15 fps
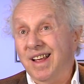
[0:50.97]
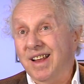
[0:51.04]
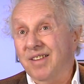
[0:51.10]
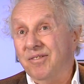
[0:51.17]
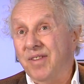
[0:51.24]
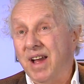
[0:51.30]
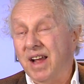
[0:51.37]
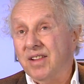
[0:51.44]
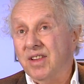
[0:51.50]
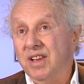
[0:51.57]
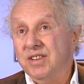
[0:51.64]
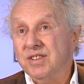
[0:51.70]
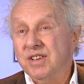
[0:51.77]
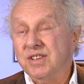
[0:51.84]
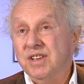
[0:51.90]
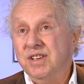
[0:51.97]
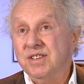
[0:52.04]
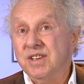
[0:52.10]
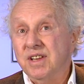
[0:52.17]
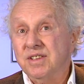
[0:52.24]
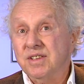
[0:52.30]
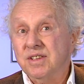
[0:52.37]
In fact, the '60
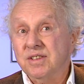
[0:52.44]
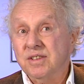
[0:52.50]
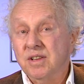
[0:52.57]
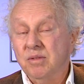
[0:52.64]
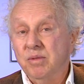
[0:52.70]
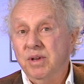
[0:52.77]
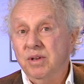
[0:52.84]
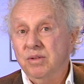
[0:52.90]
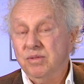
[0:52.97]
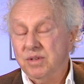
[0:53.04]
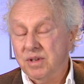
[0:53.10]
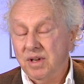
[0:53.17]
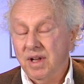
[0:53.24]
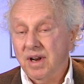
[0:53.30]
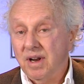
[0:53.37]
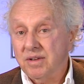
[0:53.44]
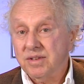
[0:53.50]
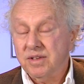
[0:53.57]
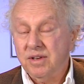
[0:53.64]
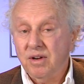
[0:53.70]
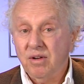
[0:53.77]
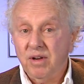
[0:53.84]
census that we used to get our
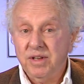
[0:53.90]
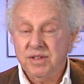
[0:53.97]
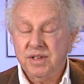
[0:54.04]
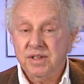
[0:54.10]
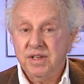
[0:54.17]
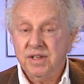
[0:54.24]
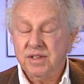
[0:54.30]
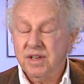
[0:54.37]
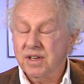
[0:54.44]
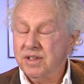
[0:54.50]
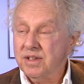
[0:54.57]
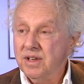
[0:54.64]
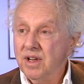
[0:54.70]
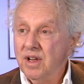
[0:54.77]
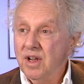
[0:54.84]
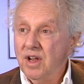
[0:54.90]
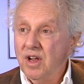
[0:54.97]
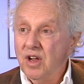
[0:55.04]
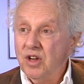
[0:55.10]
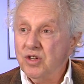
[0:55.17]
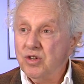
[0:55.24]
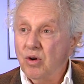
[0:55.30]
early statistics
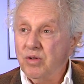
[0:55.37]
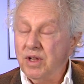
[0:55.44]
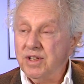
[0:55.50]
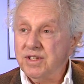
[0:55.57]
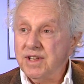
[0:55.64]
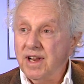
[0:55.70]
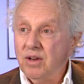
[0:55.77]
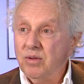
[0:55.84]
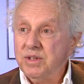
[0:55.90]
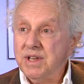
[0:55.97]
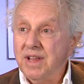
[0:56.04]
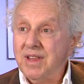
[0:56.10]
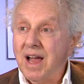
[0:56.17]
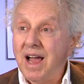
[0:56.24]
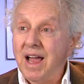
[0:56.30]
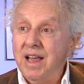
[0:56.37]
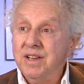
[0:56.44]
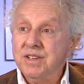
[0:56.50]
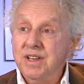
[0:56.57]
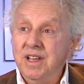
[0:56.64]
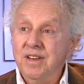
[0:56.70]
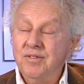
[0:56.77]
showed that St. Louis had the
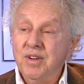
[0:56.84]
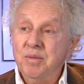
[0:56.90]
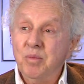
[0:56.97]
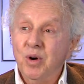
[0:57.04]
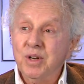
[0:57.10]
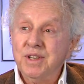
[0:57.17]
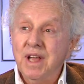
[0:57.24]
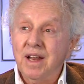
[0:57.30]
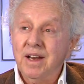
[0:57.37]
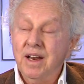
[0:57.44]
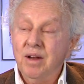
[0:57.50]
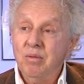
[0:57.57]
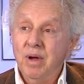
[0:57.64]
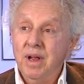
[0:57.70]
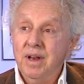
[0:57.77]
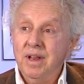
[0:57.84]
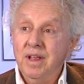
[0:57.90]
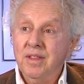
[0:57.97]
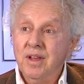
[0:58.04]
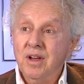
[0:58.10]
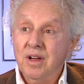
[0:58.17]
highest infant mortality rate in the